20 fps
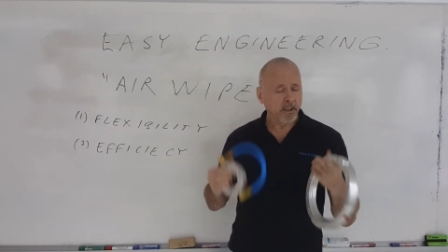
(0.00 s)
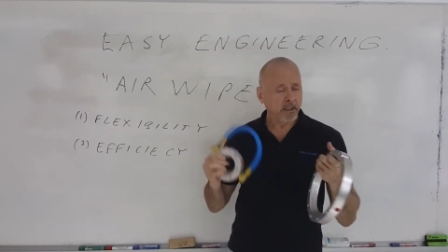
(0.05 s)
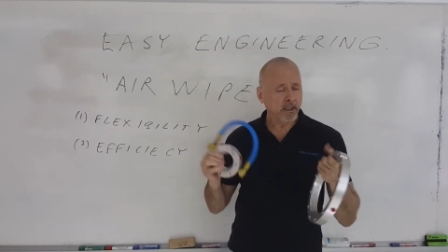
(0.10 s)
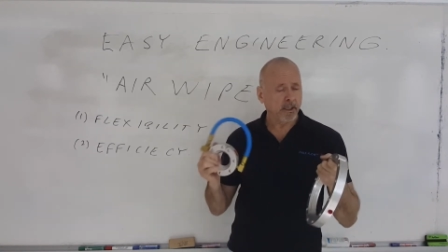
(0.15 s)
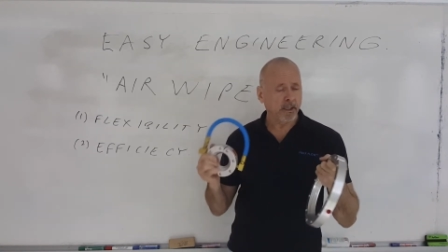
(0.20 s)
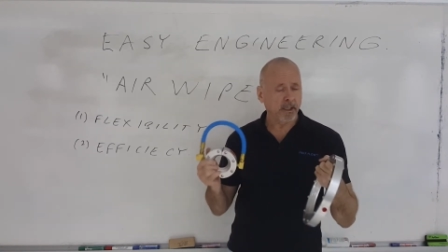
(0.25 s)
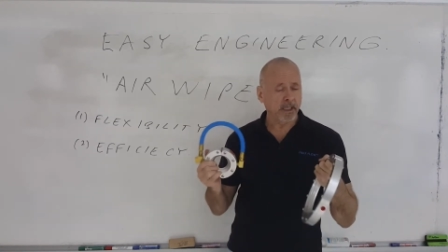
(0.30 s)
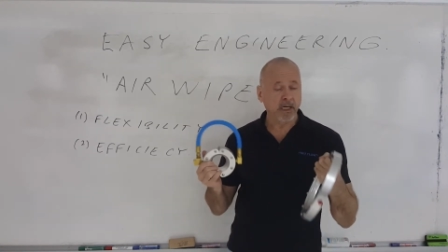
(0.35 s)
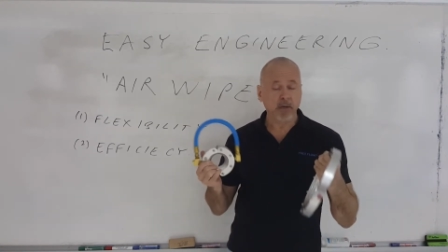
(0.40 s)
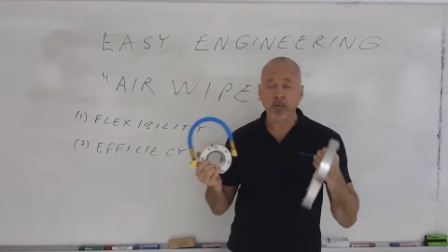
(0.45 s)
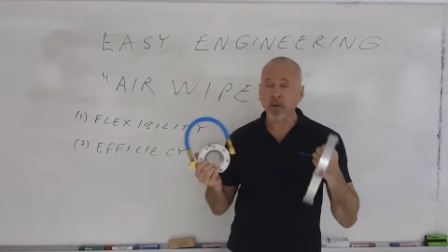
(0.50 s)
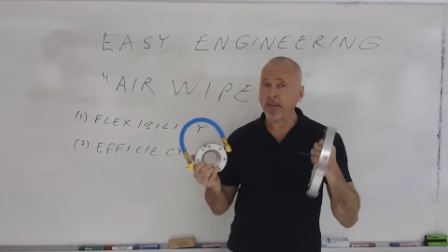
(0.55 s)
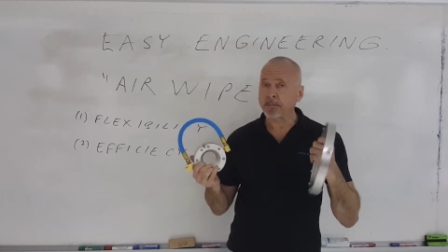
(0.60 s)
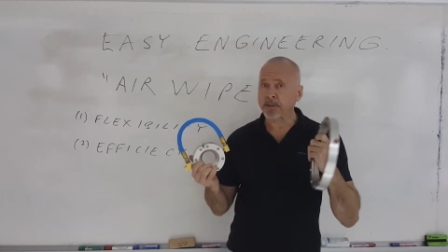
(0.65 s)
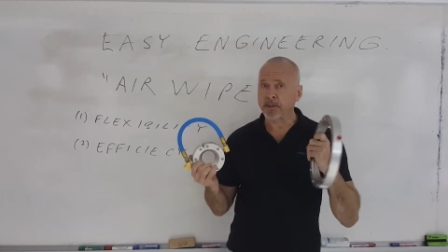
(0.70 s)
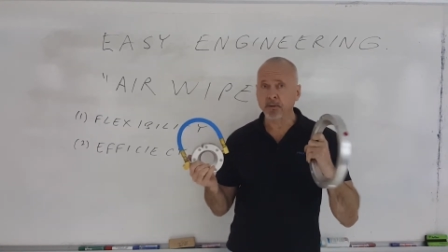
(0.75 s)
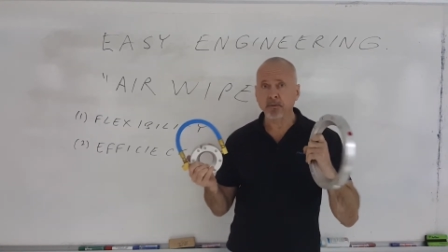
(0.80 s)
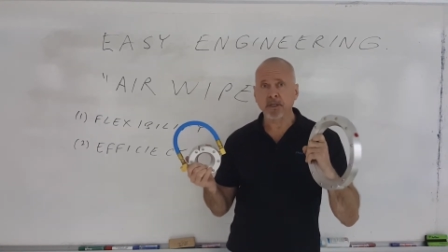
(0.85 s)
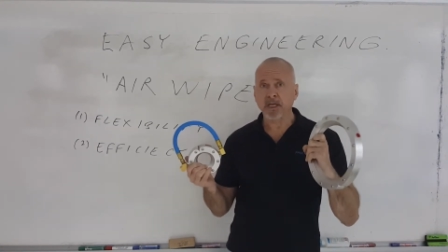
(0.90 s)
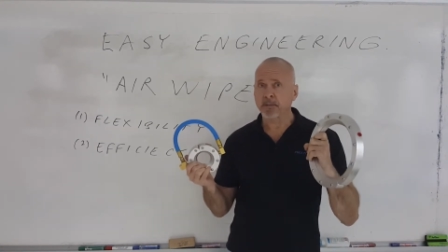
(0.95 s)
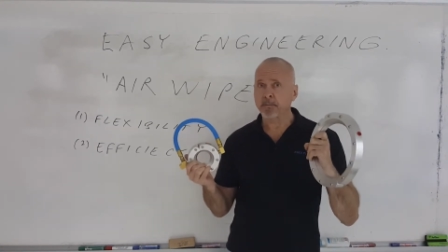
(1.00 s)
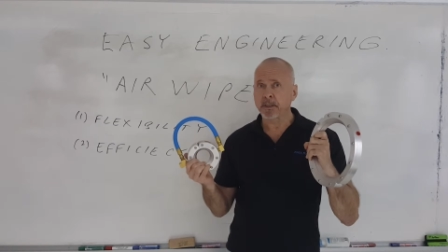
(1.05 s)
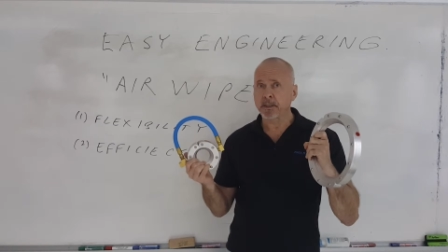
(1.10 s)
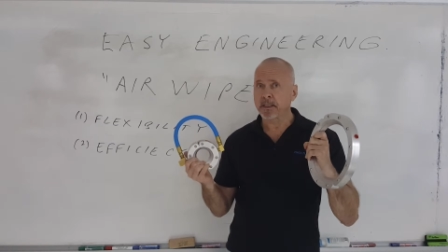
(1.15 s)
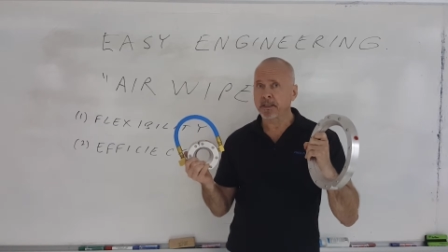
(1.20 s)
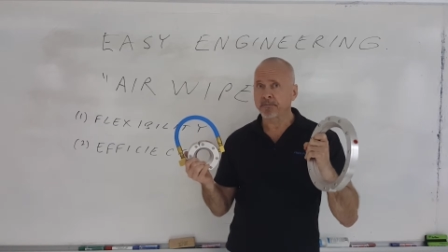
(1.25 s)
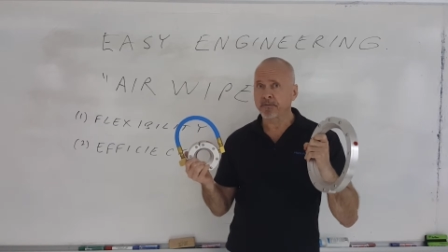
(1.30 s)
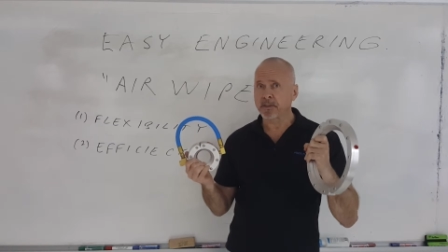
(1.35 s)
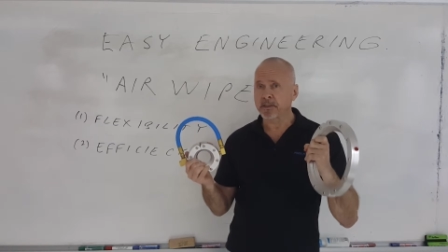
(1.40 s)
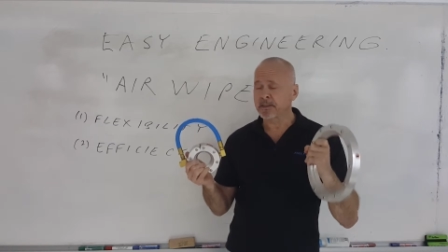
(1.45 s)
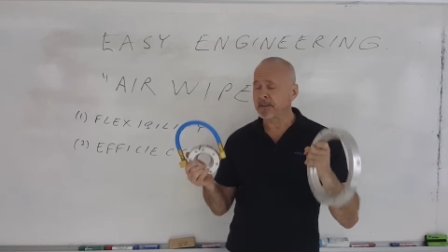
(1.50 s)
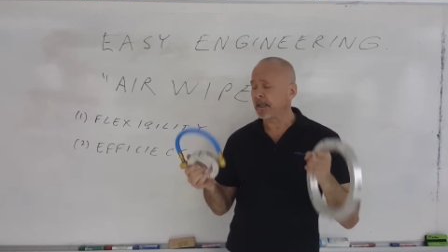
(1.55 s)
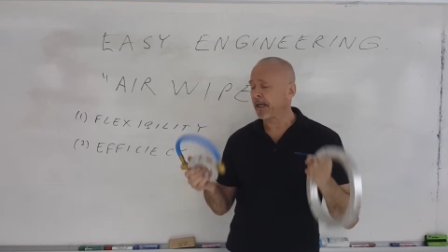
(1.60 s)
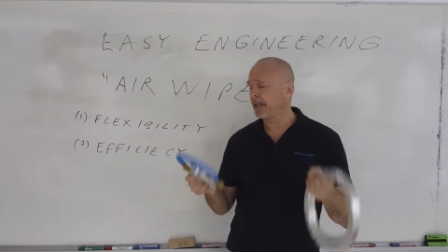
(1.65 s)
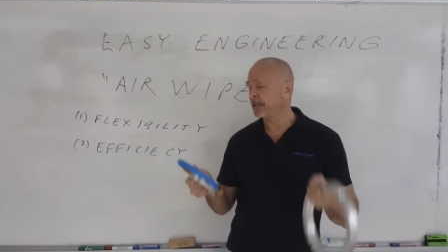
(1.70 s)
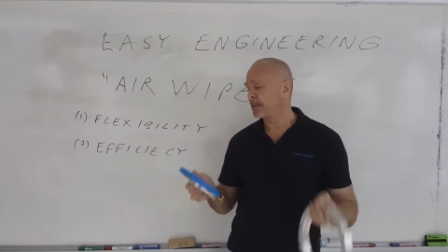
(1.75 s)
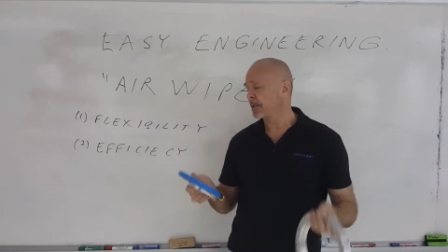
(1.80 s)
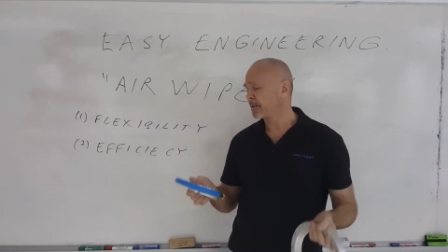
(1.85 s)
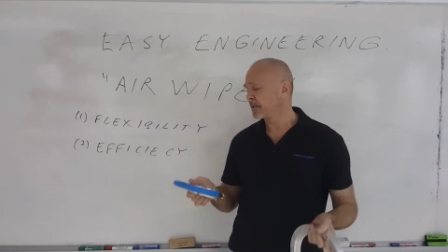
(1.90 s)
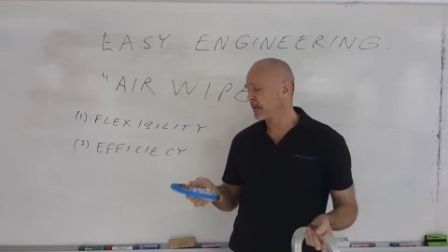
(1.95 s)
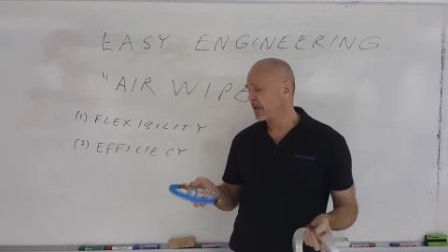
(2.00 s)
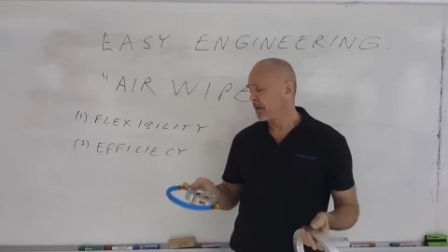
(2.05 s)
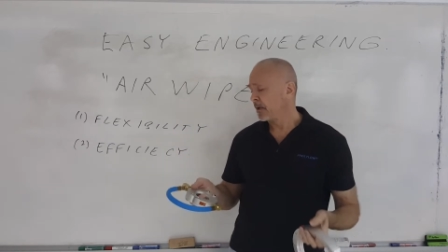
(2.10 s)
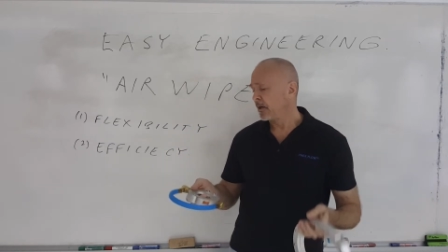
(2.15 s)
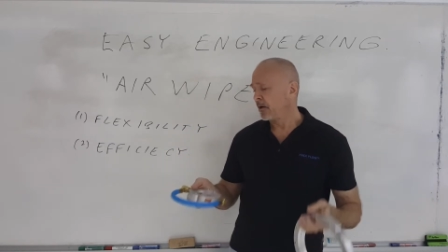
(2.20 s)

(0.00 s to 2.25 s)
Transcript: air wipes do come in different sizes.